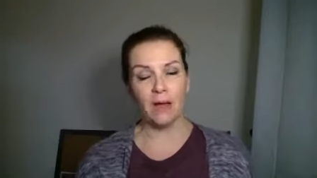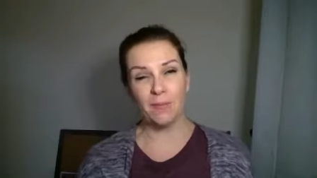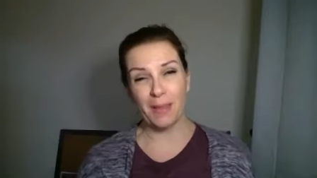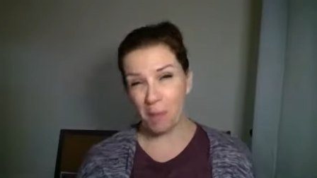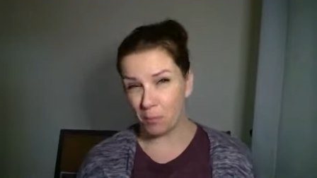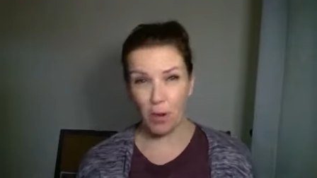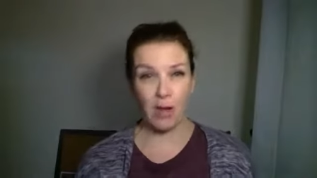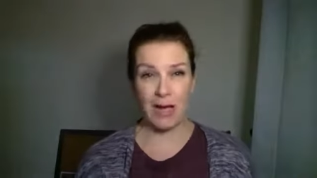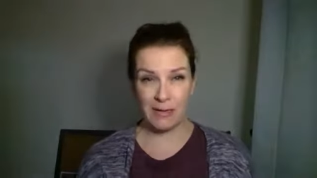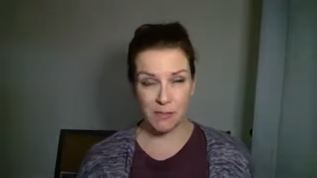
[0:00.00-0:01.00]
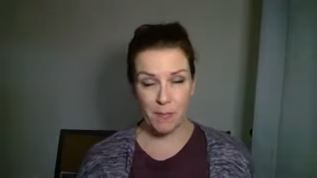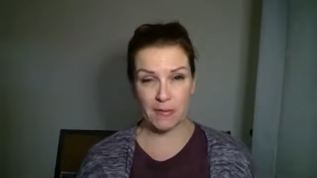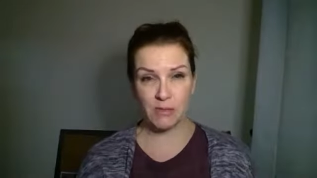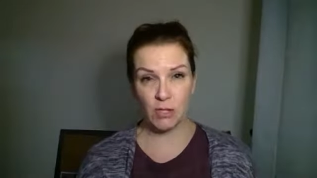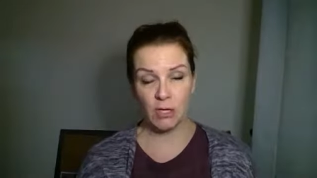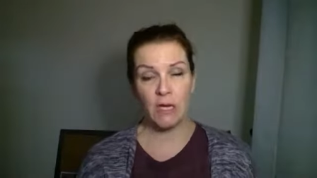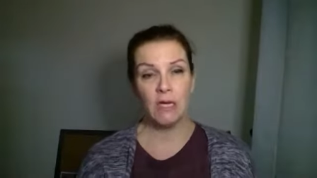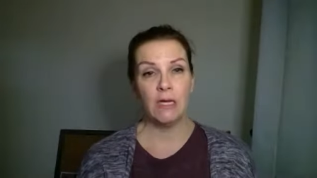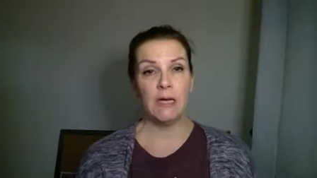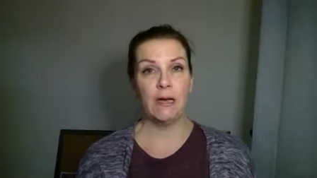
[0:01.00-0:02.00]
like my bronchitis buster
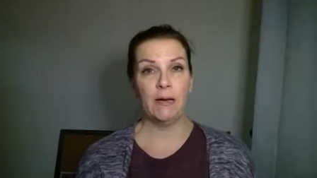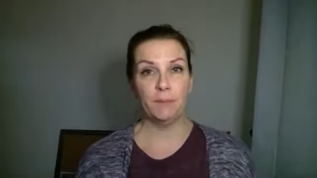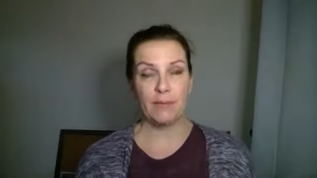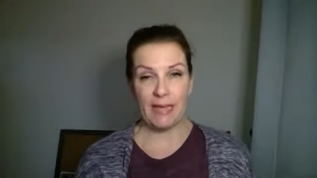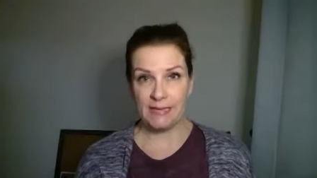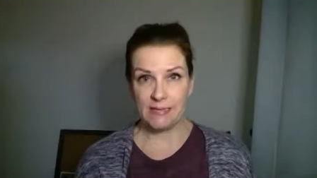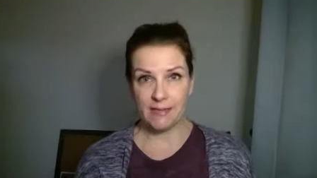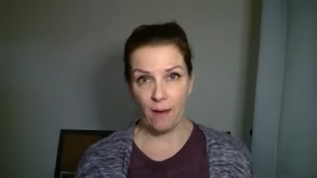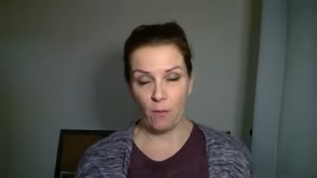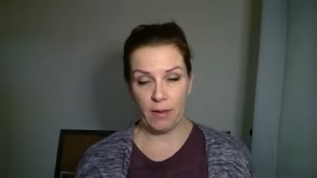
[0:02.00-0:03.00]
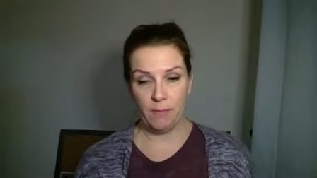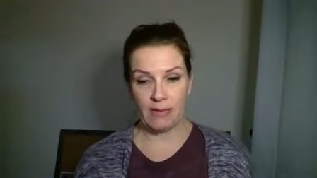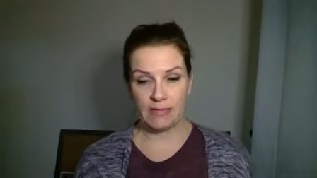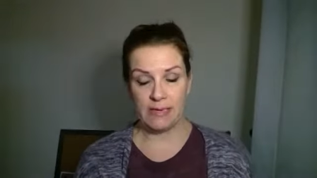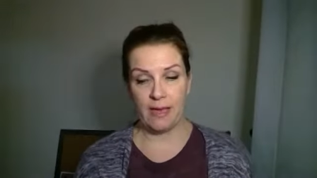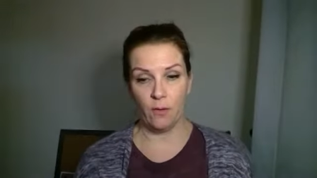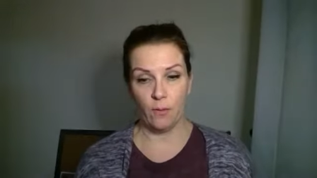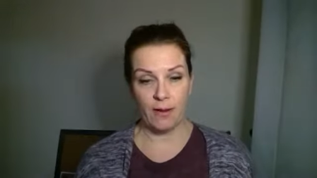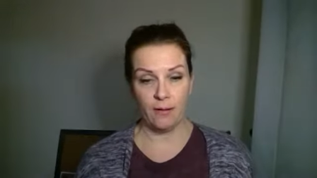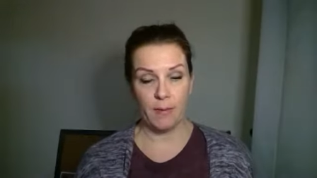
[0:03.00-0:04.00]
blend that we mix together
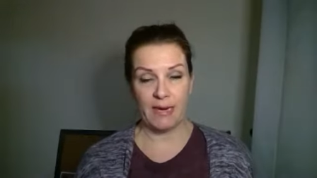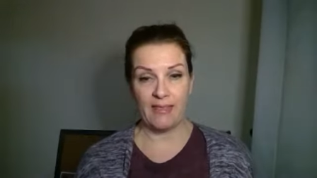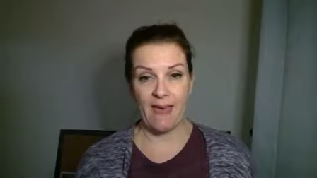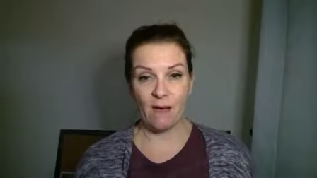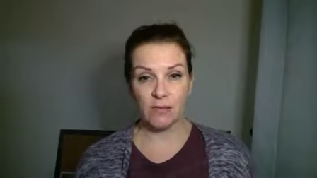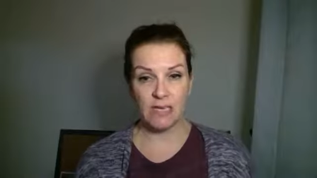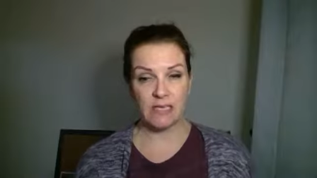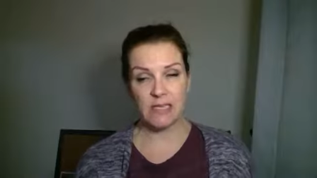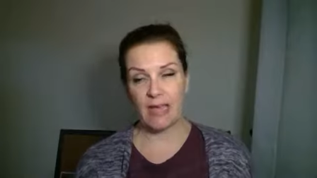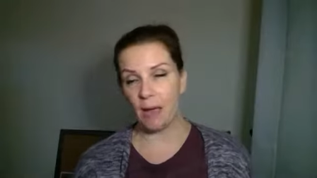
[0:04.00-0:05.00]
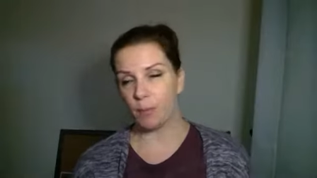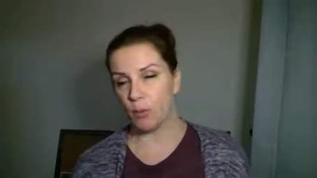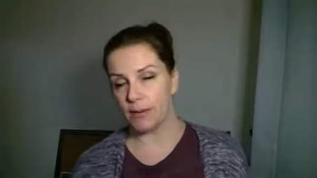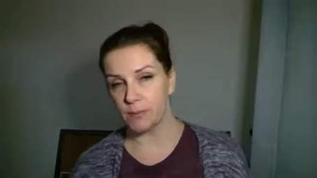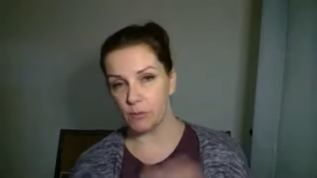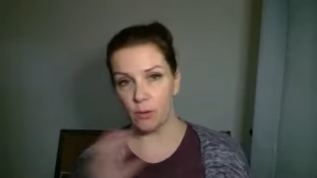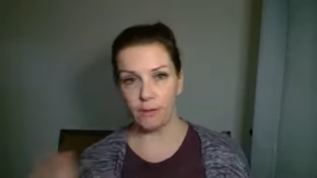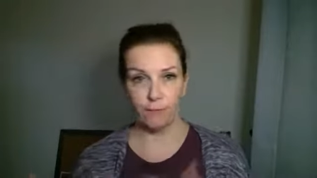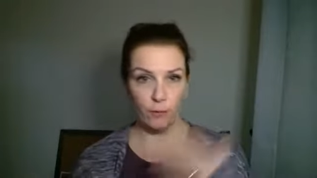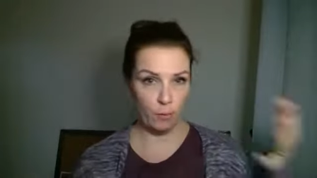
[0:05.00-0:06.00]
when anybody in the house gets like upper respiratory
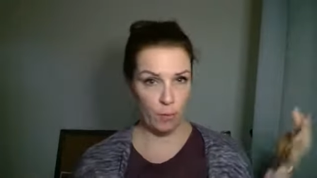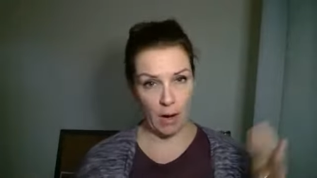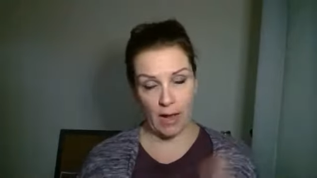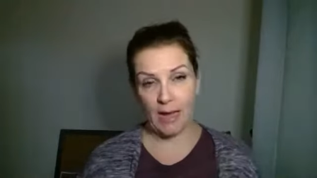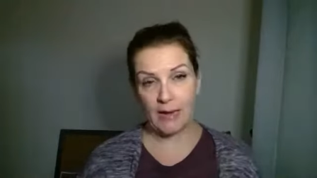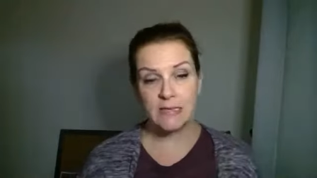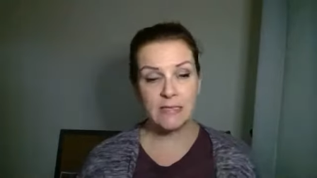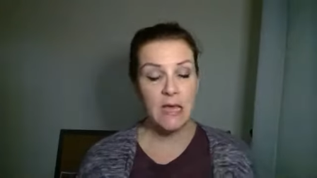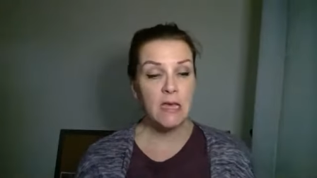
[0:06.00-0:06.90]
flu or bronchitis.